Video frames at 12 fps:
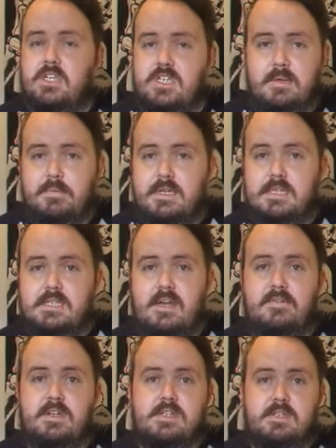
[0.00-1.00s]
and their shipping and
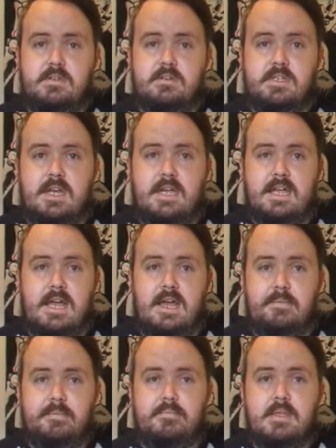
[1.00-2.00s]
stuff, and it just looks like
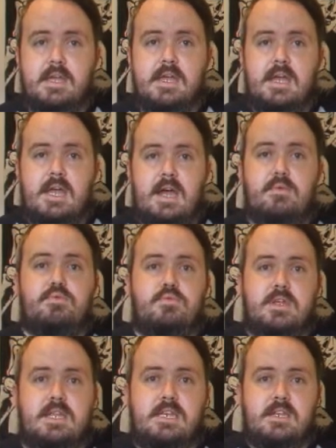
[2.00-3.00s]
a
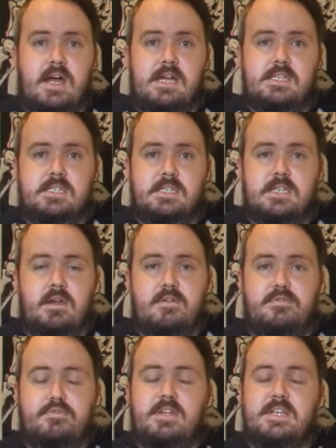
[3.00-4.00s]
really nice, you
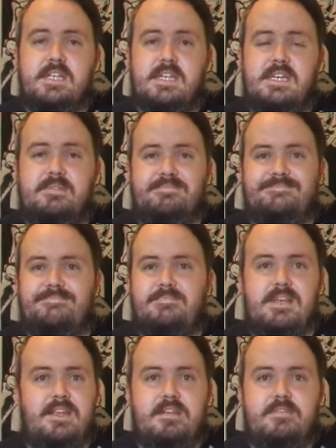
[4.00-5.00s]
know, friendly,
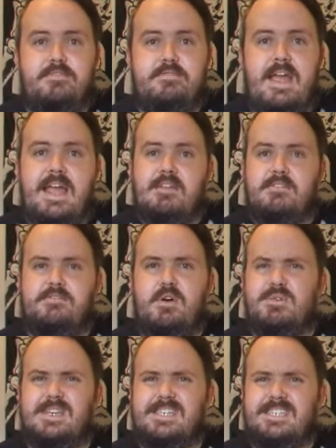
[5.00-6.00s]

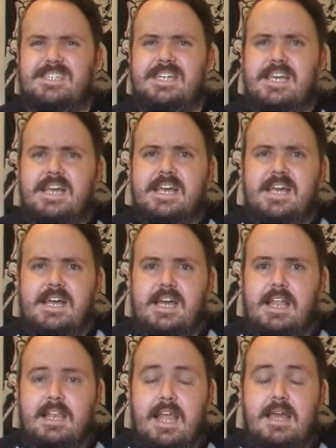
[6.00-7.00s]
fan-focused
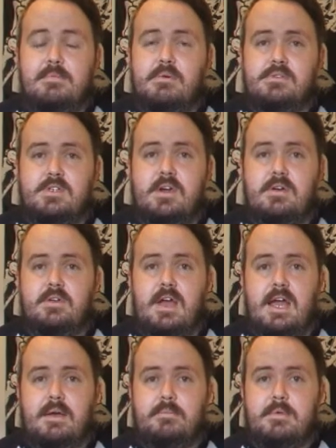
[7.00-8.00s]
label.
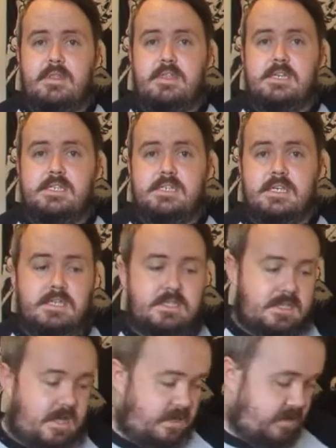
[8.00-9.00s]
So this
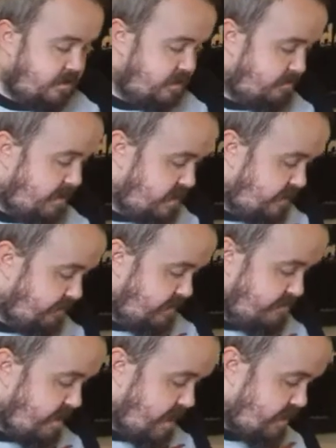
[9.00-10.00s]
is
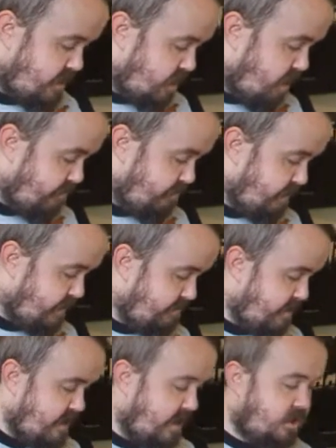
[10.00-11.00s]
definitely my top
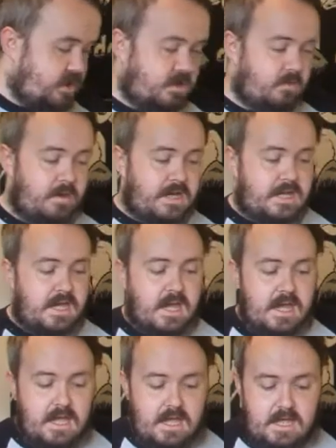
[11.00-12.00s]
recommendation of the week,
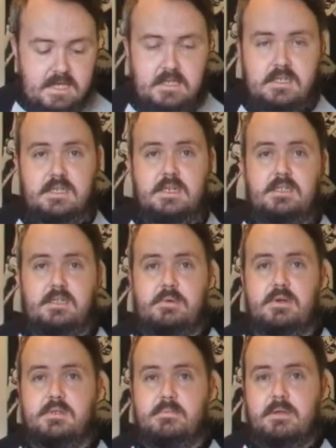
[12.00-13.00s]
is
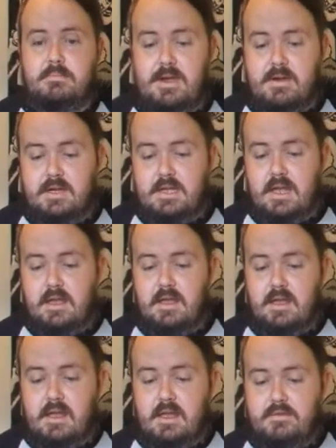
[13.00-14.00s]
Disposable
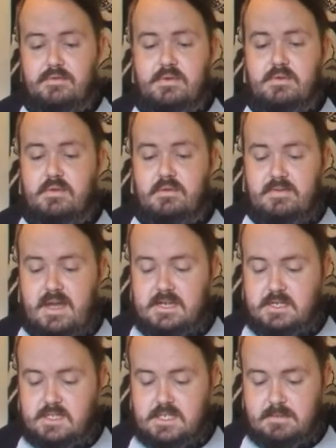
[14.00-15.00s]
America, Funeral
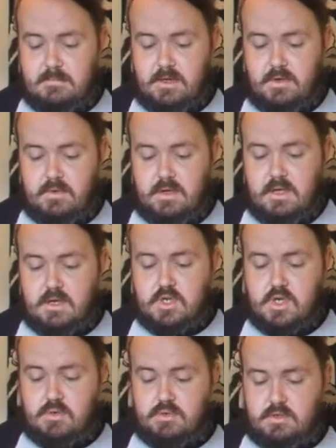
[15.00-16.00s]
Advantage demo,
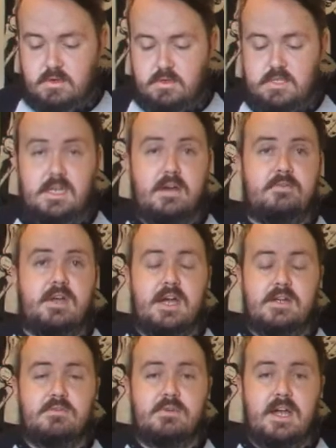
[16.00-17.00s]
Ghost Thrower
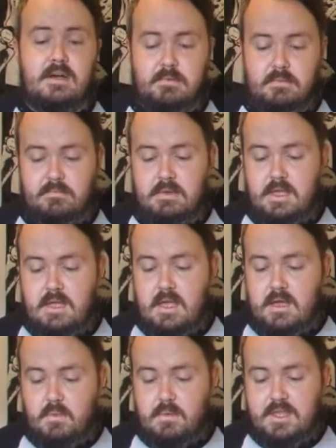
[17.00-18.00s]
self-titled album,
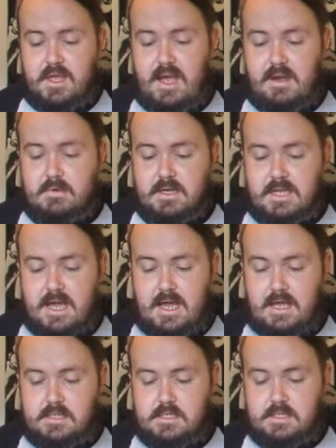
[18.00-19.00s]
With High
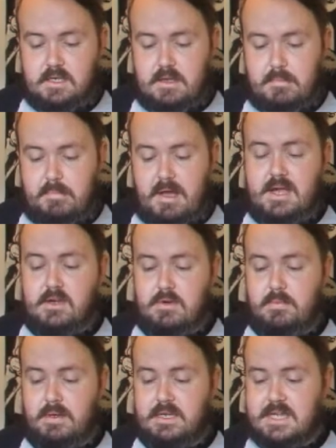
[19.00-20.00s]
Regards by
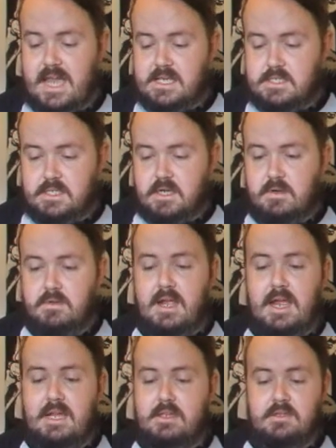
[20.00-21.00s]
Cripple and
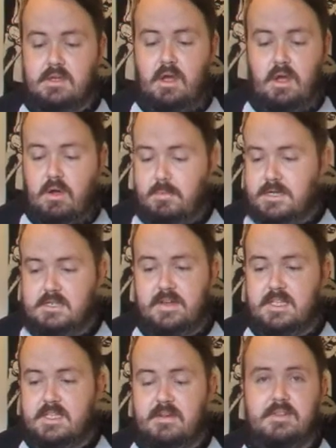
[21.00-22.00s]
Casio, and there's a whole
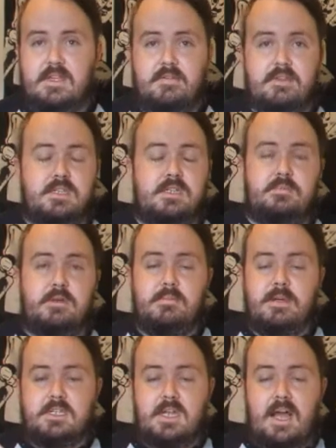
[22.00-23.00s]
bunch of other stuff on there. I've listened to
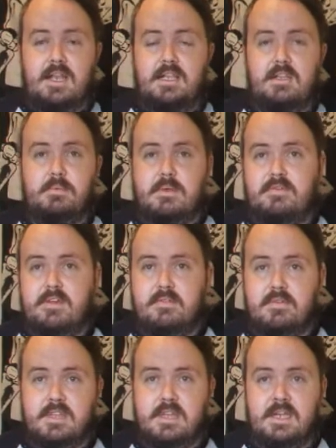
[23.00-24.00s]
pretty much a little bit of
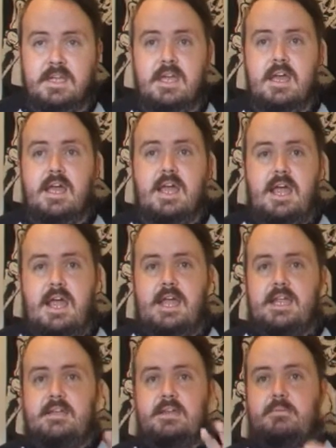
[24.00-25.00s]
everything,
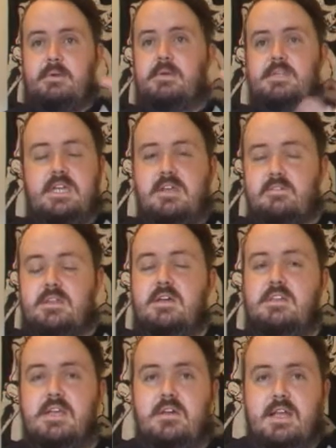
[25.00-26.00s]
and pretty much
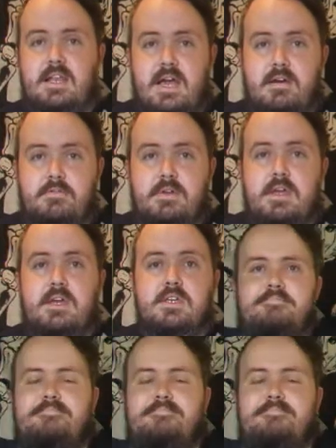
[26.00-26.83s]
everything on there I love.